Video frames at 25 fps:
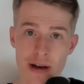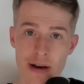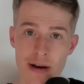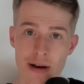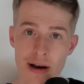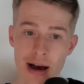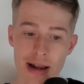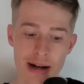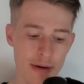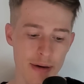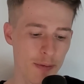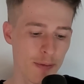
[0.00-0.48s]

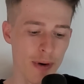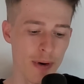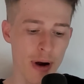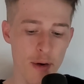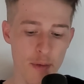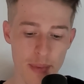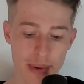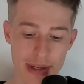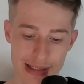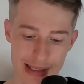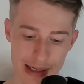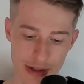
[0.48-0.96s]
And then five
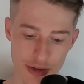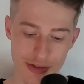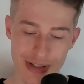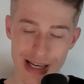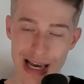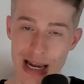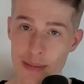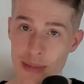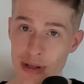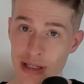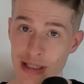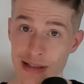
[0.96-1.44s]
minutes later,
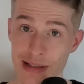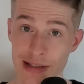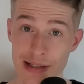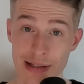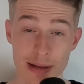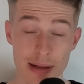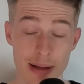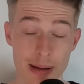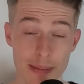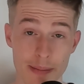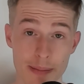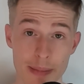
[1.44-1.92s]
10 minutes
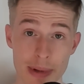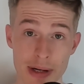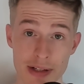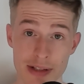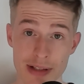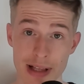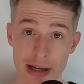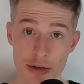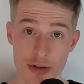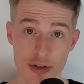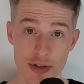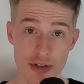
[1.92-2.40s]
minutes
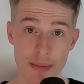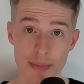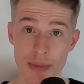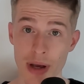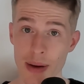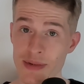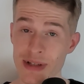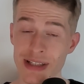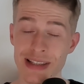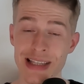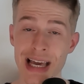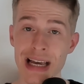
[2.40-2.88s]
later, sometimes
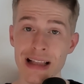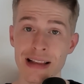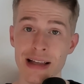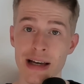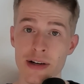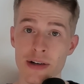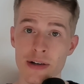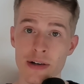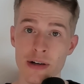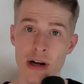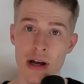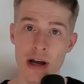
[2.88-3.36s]
a day
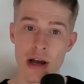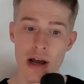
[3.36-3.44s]
later,